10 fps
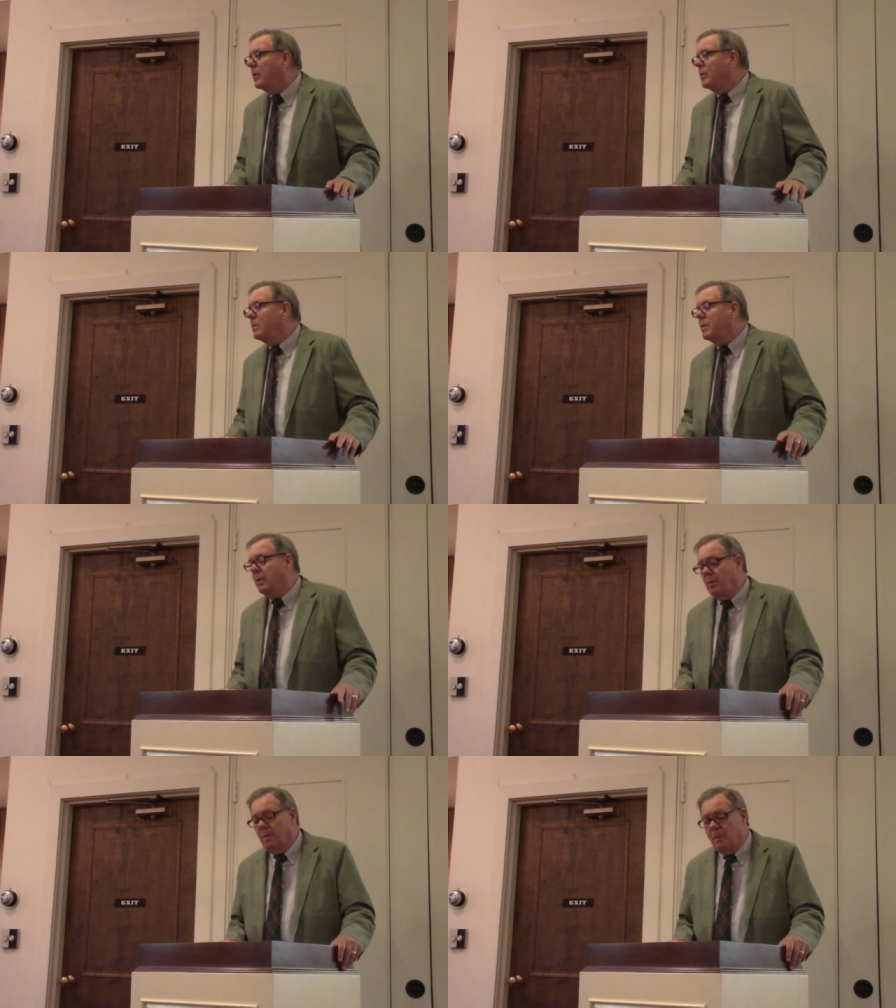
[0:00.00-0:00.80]
You
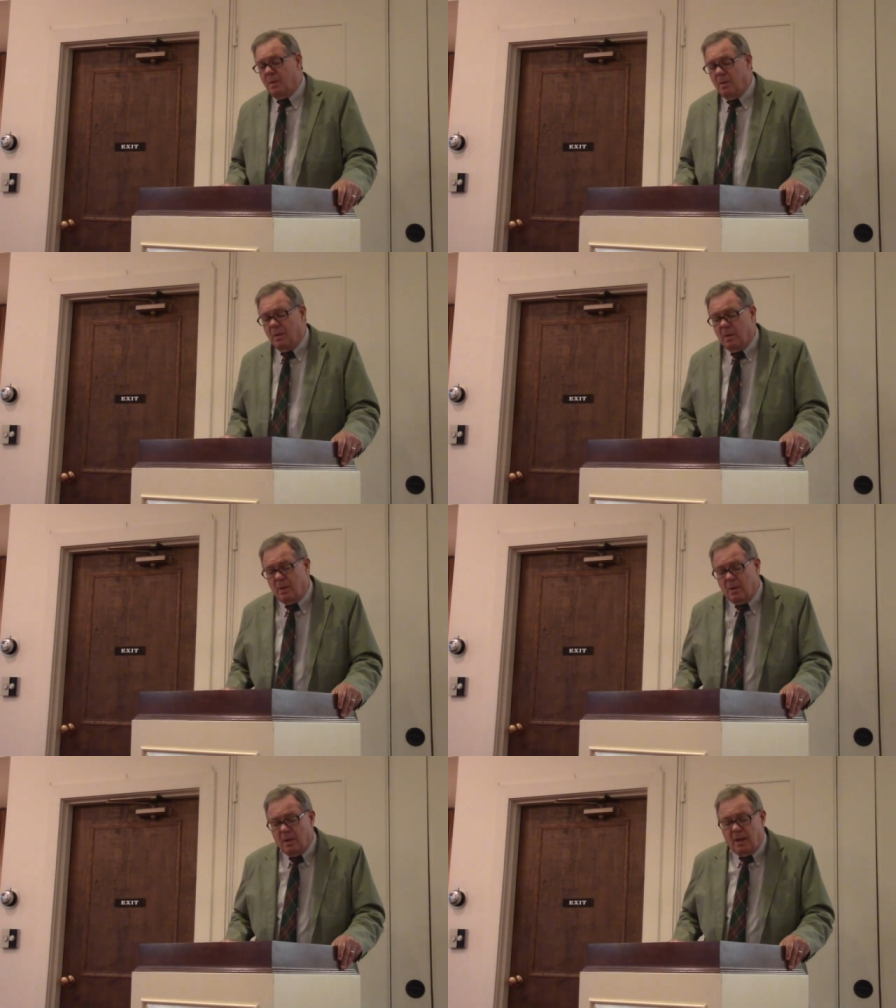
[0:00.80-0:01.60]
too
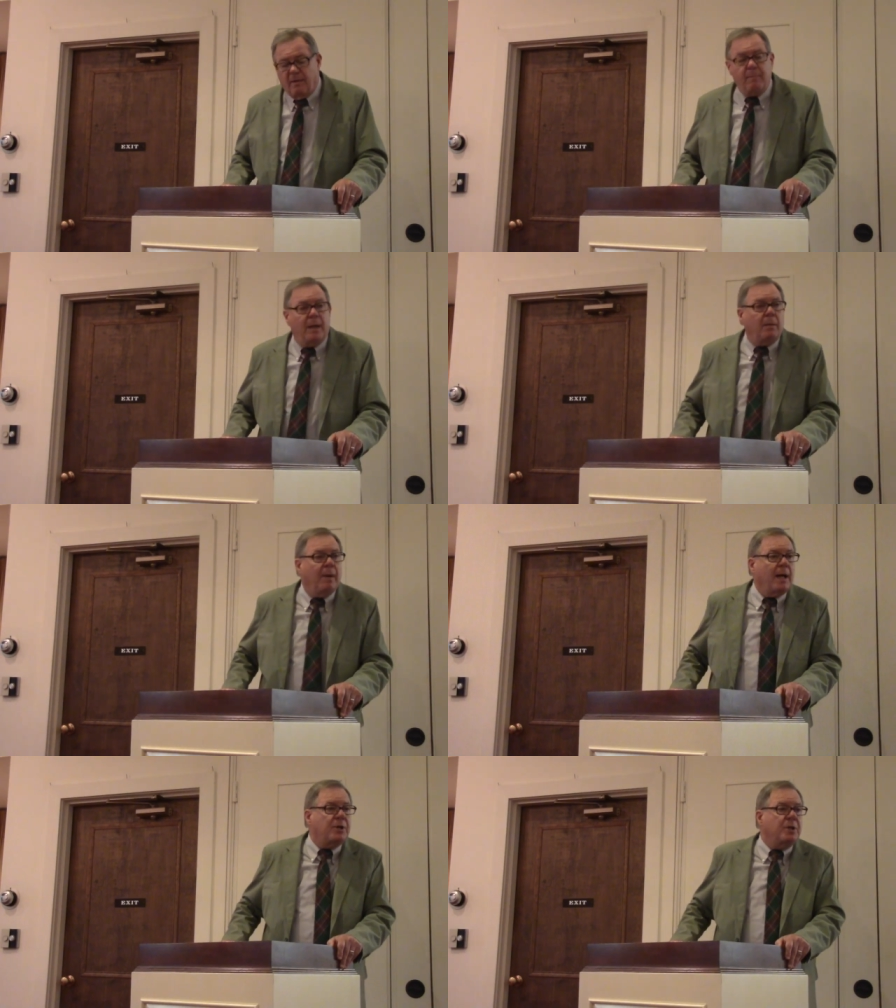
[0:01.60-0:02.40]
have many
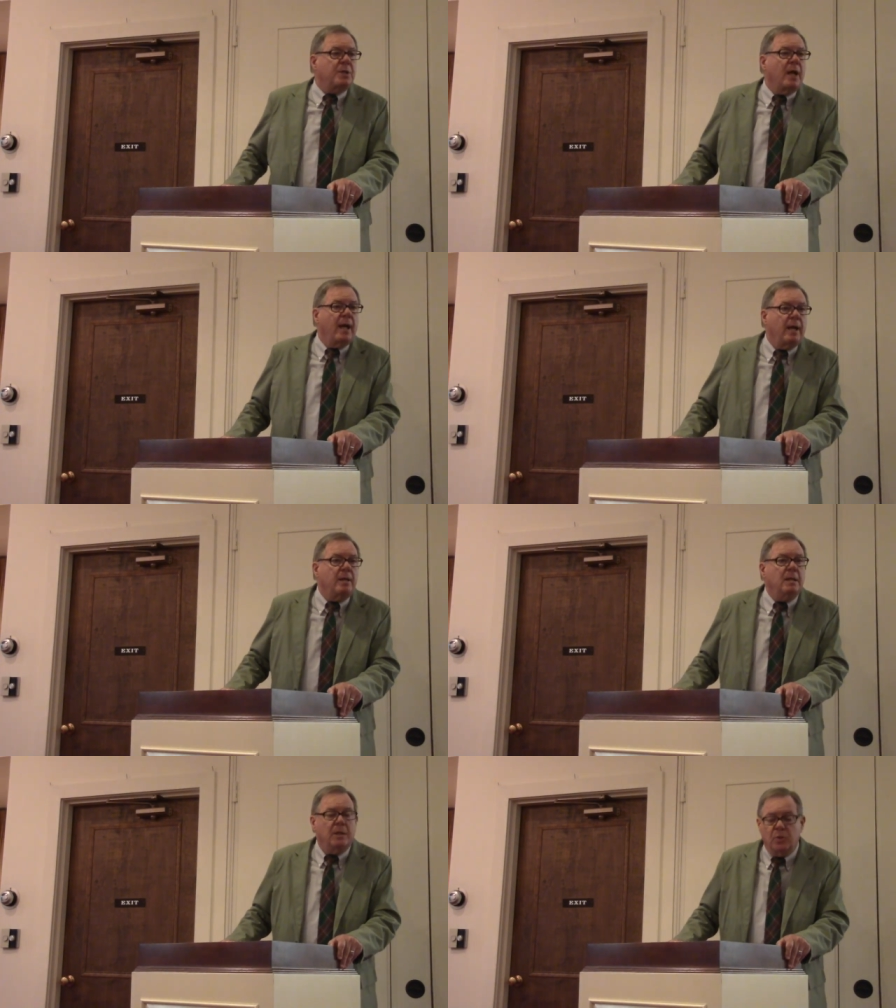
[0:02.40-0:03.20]
matches
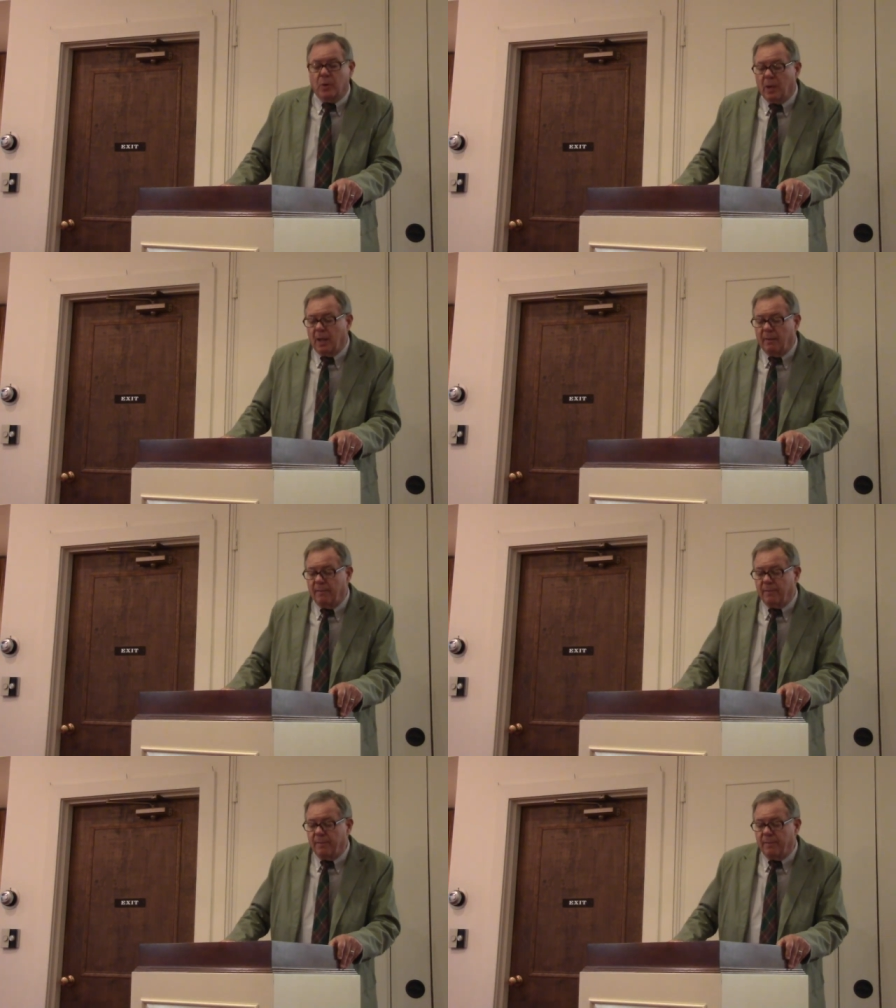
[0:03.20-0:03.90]
ahead in your life.